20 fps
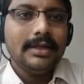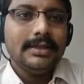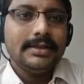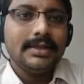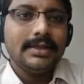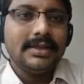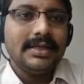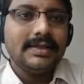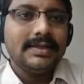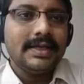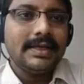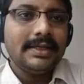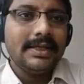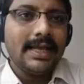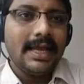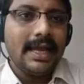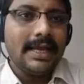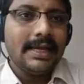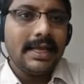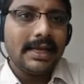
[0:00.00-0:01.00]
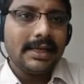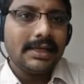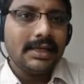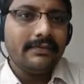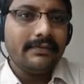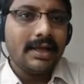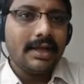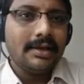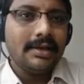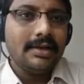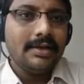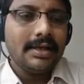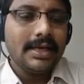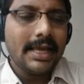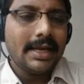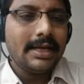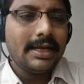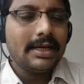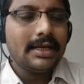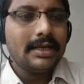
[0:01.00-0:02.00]
So these are the n
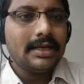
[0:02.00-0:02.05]
eigenvectors,